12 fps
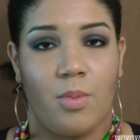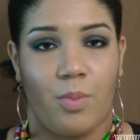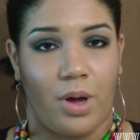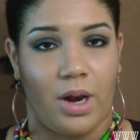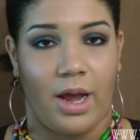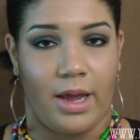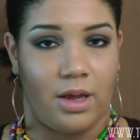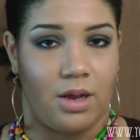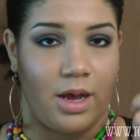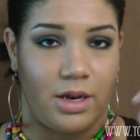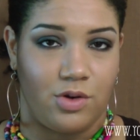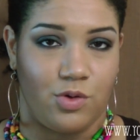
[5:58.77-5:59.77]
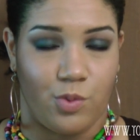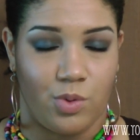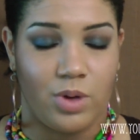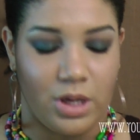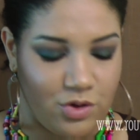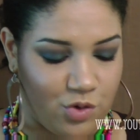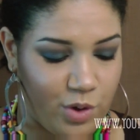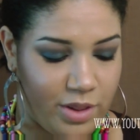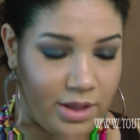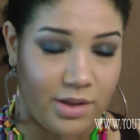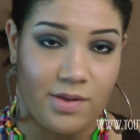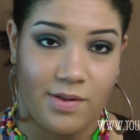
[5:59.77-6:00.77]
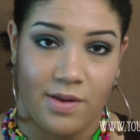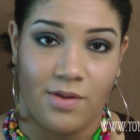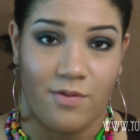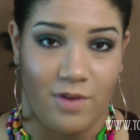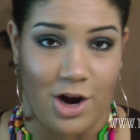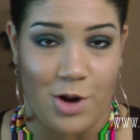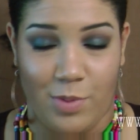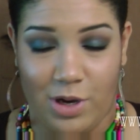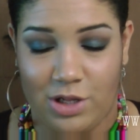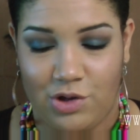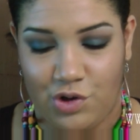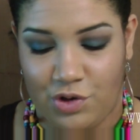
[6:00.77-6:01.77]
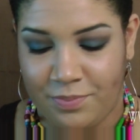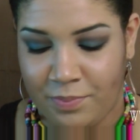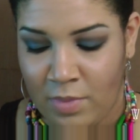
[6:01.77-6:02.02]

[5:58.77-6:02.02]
but I do enjoy this very much.